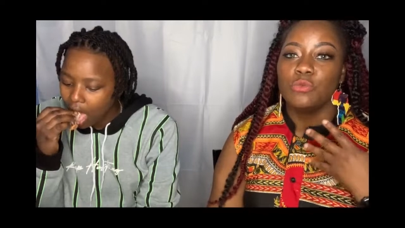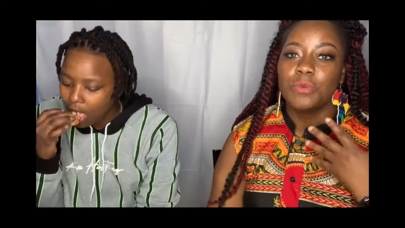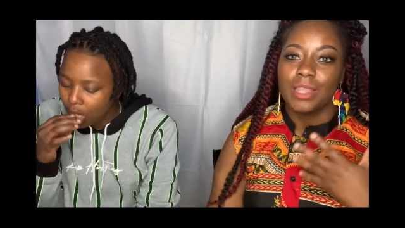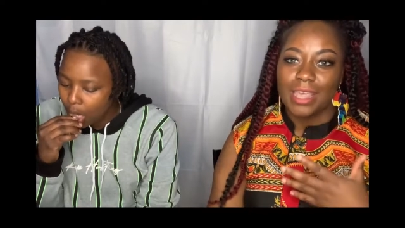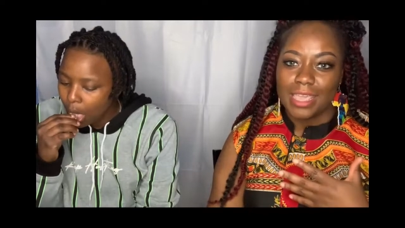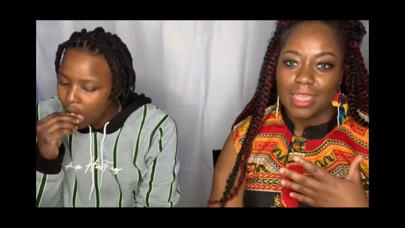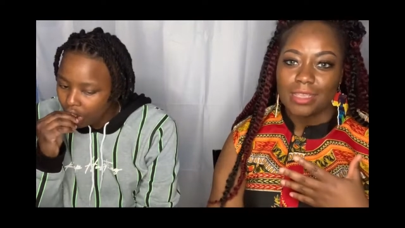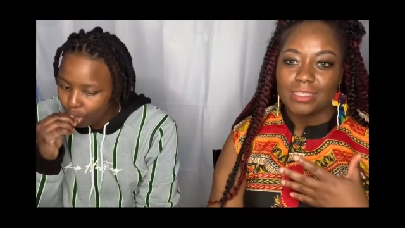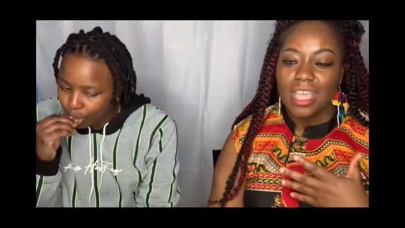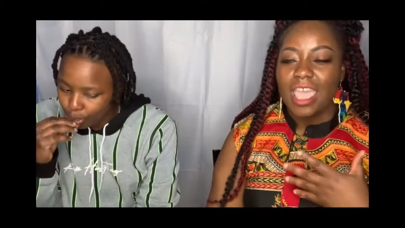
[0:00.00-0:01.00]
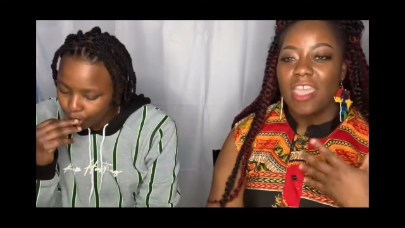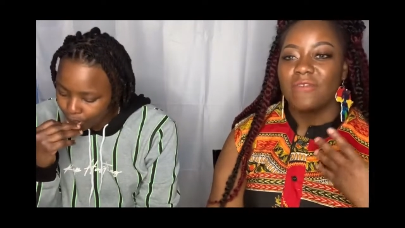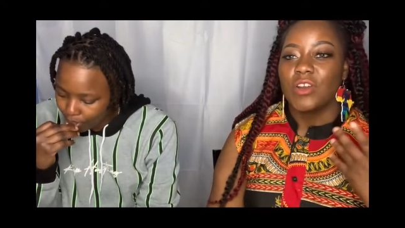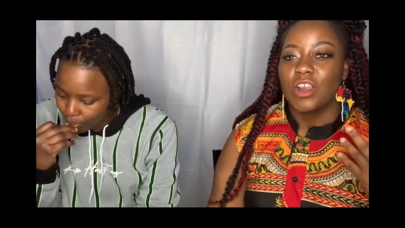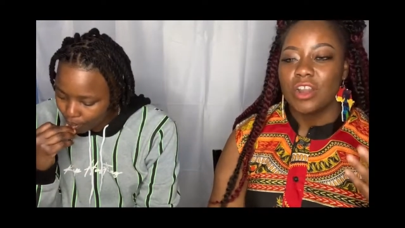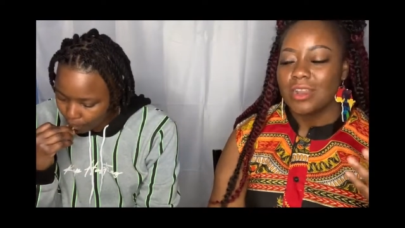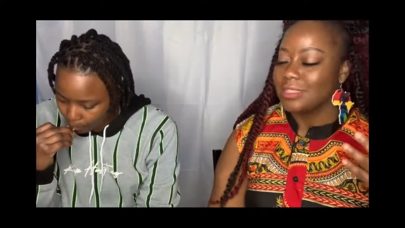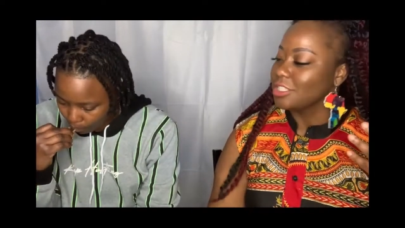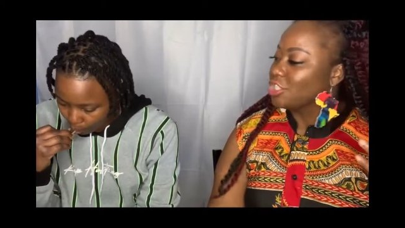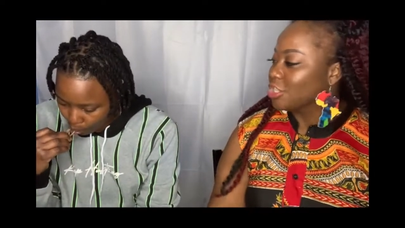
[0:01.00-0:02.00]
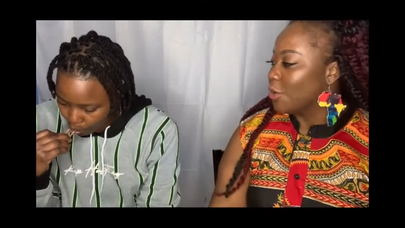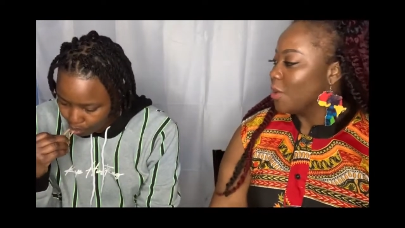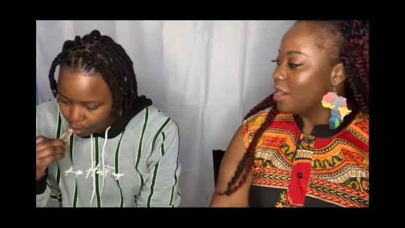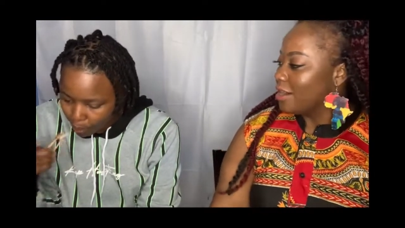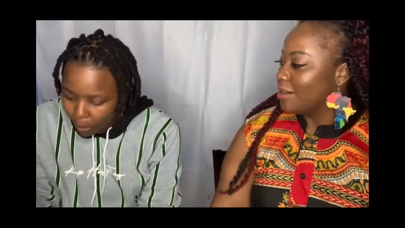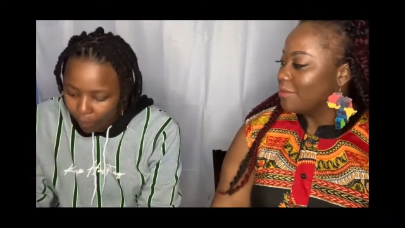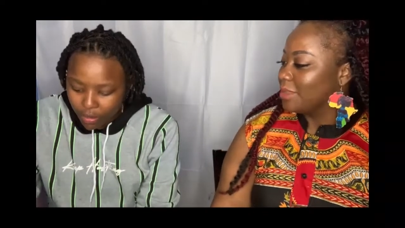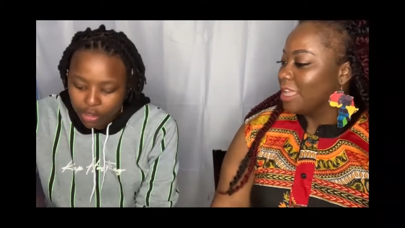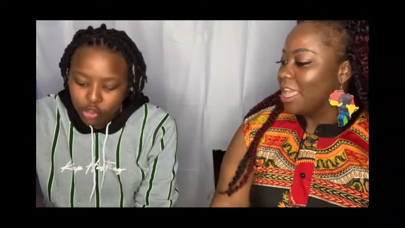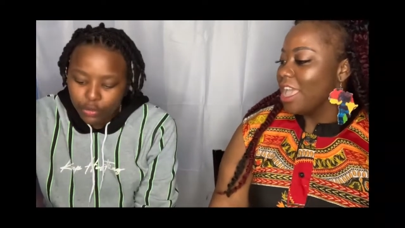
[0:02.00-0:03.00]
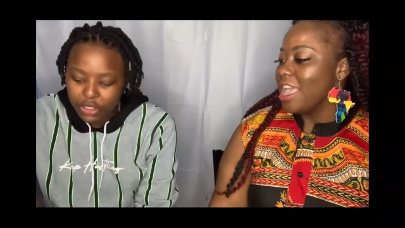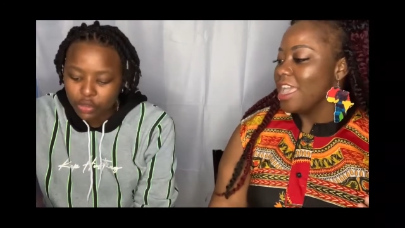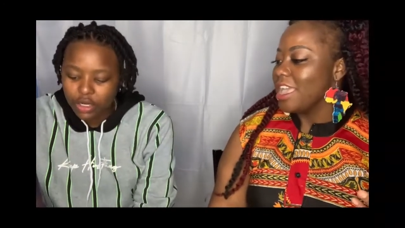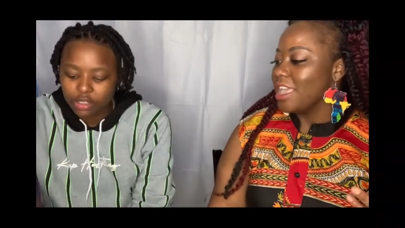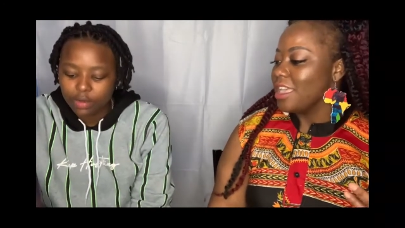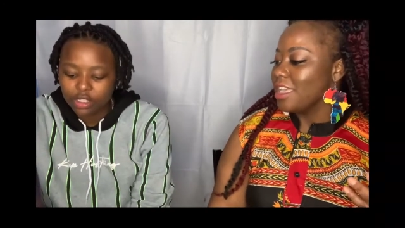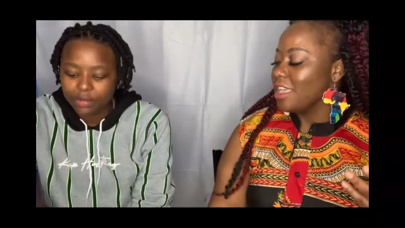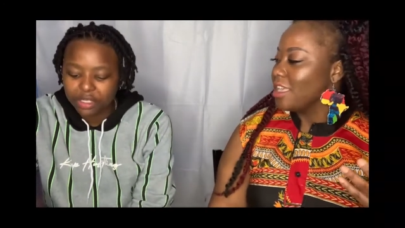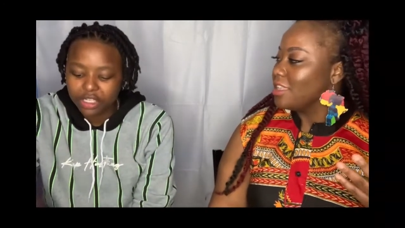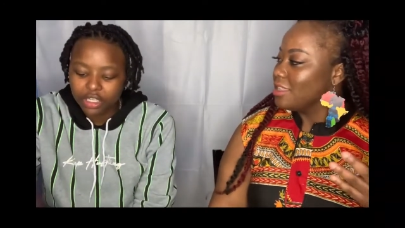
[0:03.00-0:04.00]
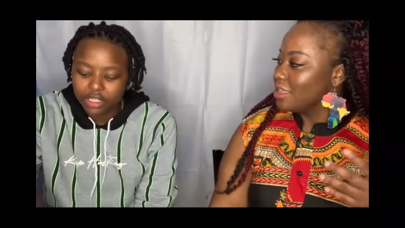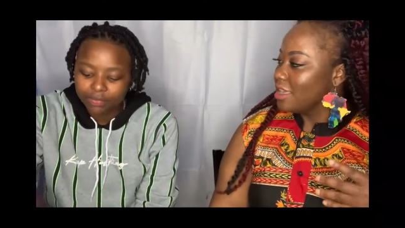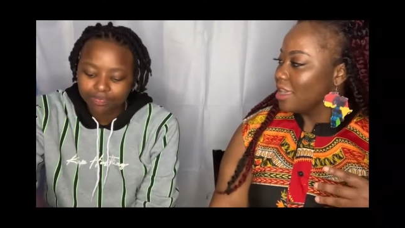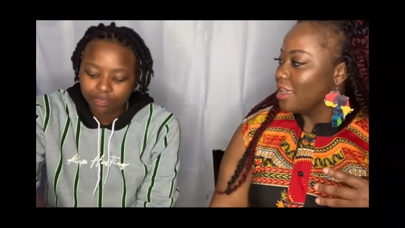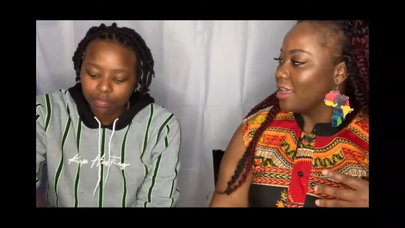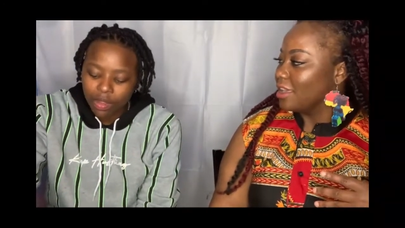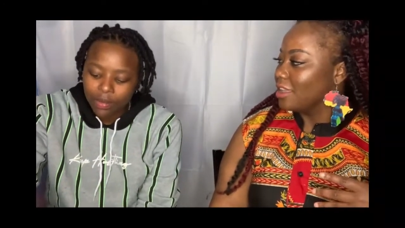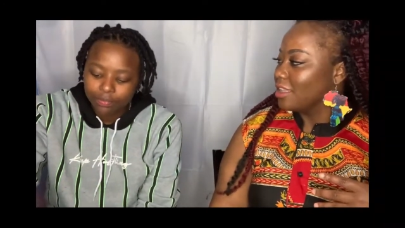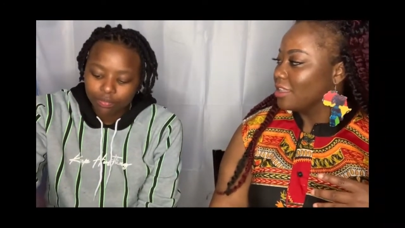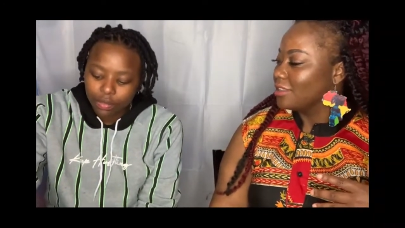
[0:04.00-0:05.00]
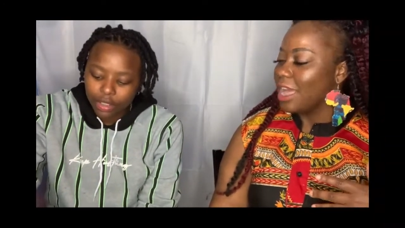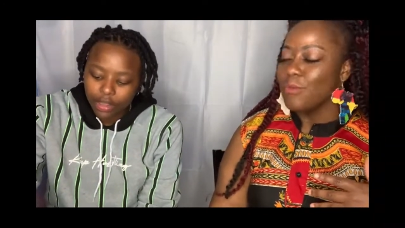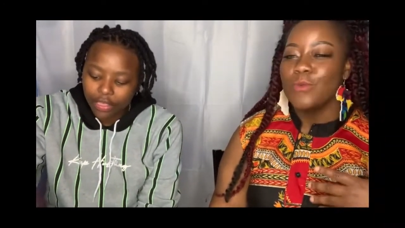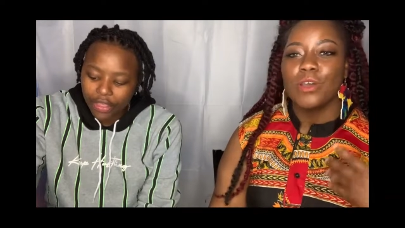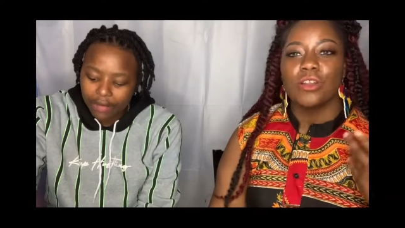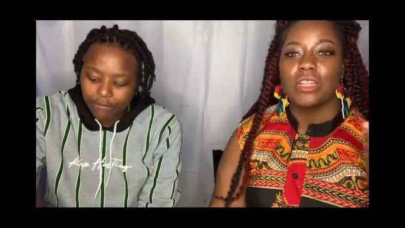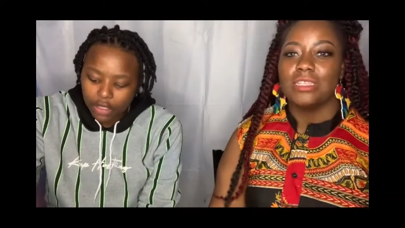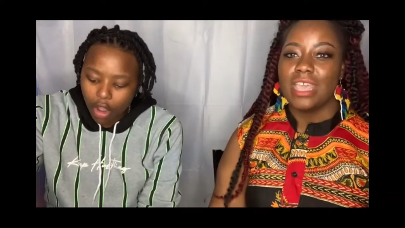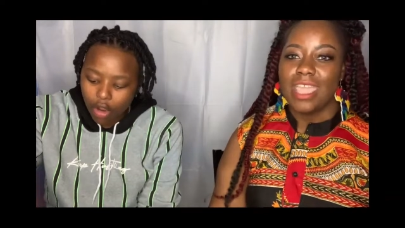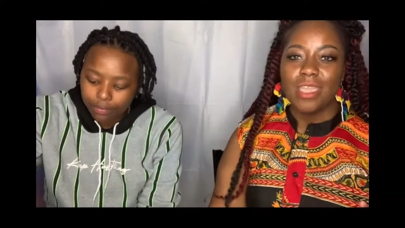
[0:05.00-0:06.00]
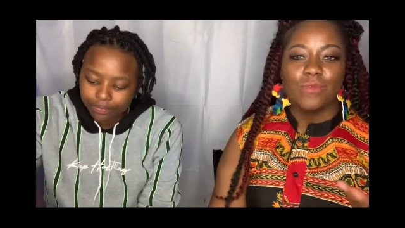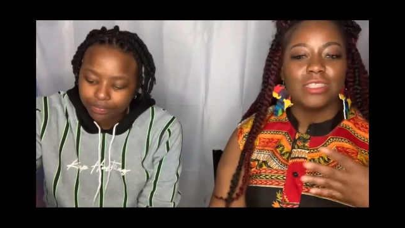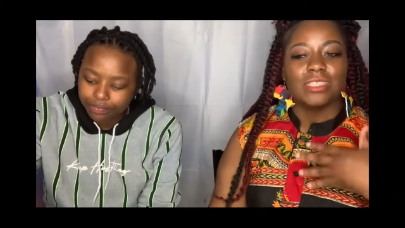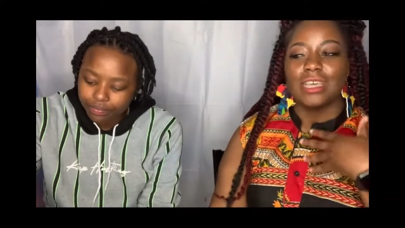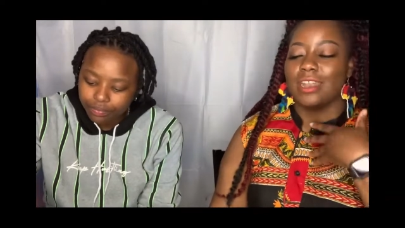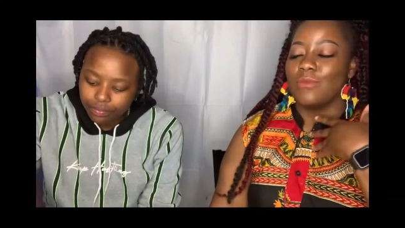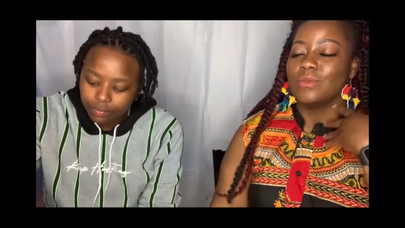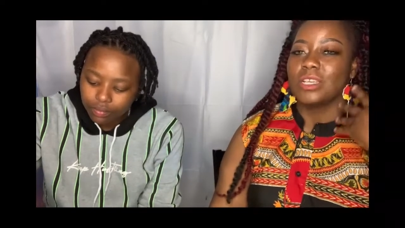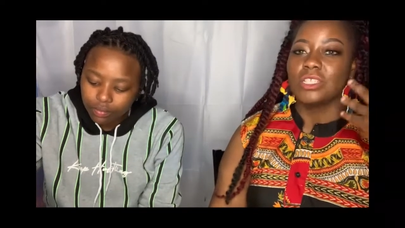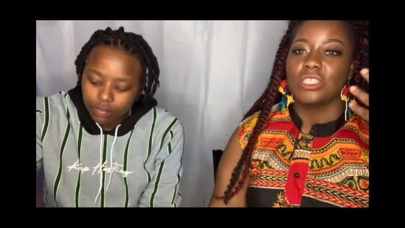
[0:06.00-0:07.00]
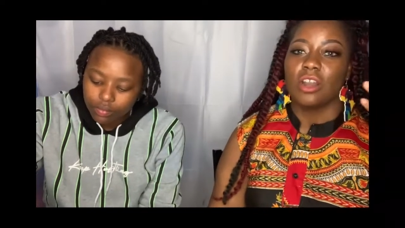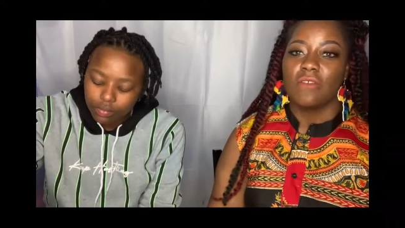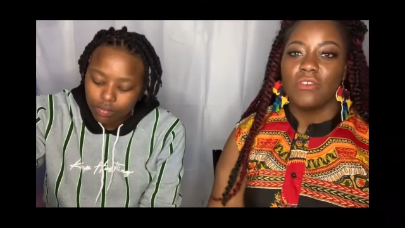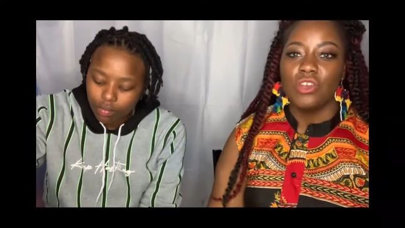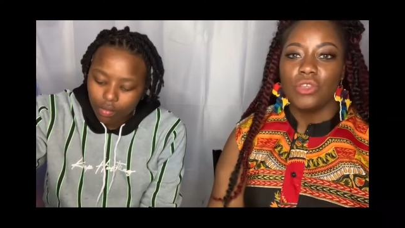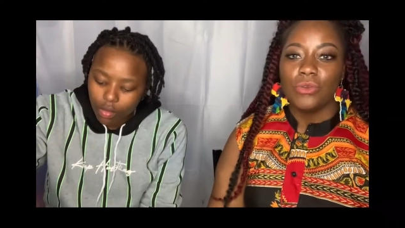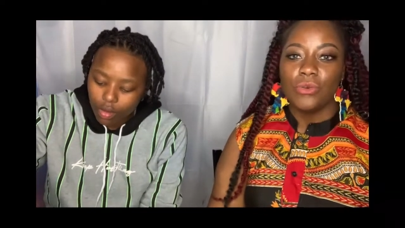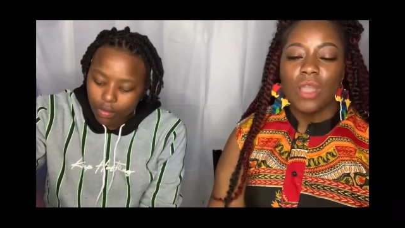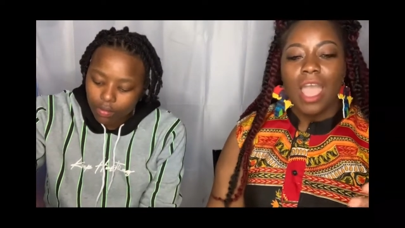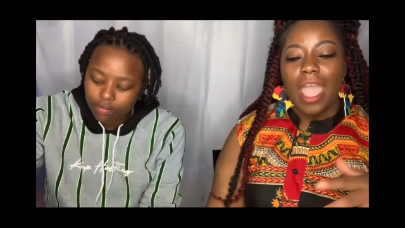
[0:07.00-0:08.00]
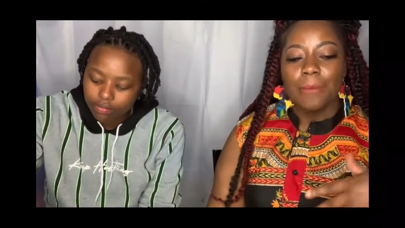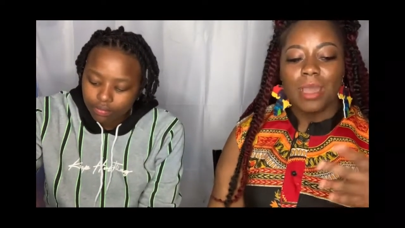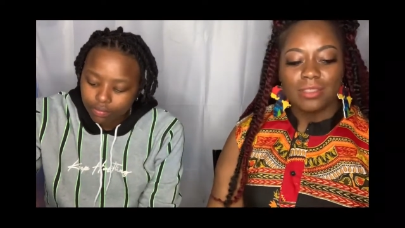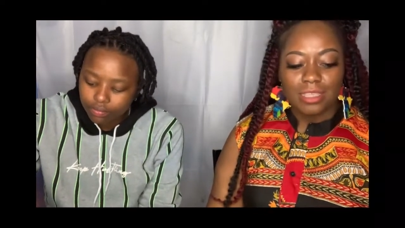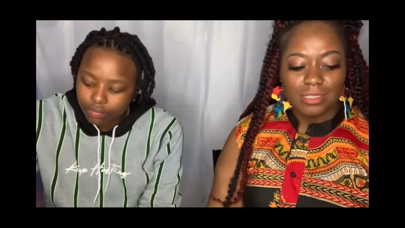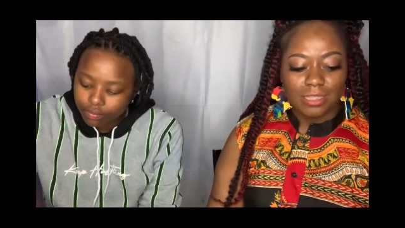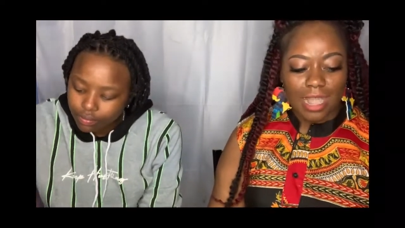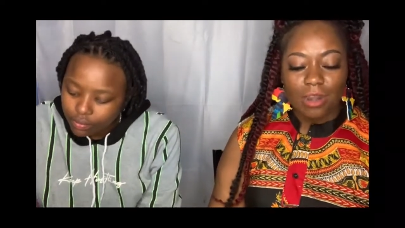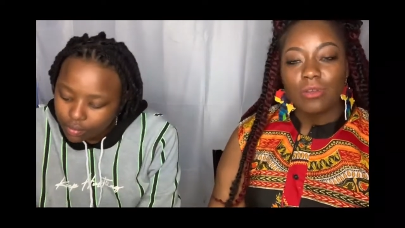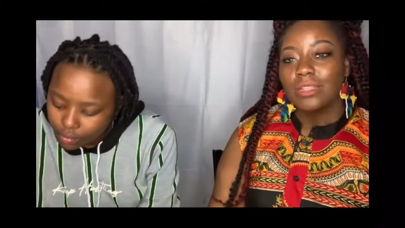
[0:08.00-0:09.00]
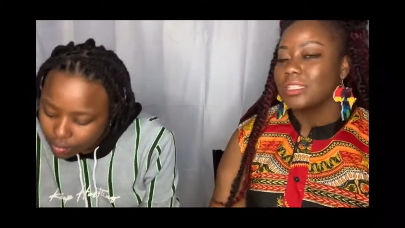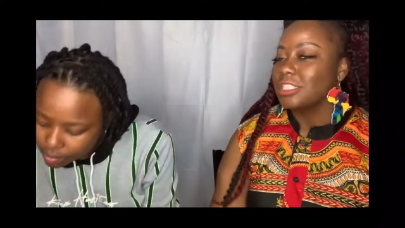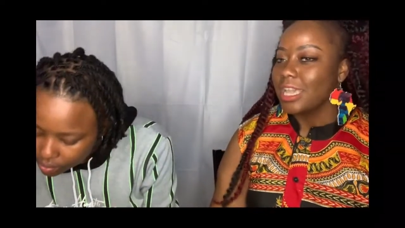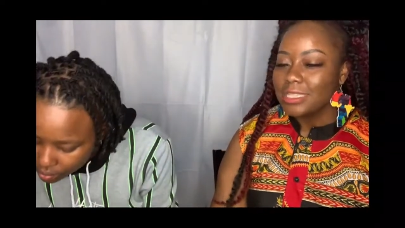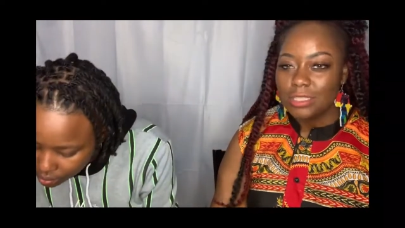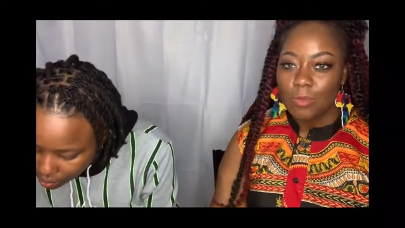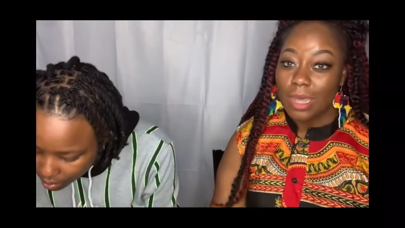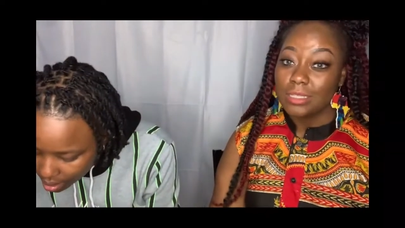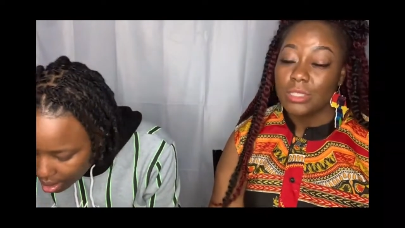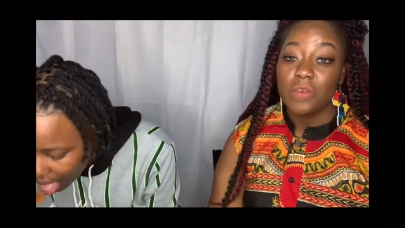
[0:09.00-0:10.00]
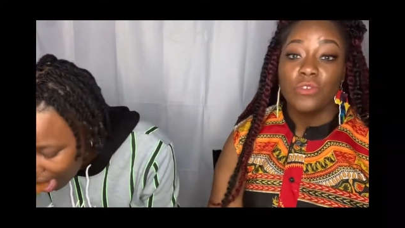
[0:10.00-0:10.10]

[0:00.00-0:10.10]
Speaker 1: place and mm-hmm. for her mm-hmm. not to show up. 2020 is supposed to be a good. Yeah. Like we went on a date, we decided we was gonna start new. And my thing is like I don't like to chase nobody. So if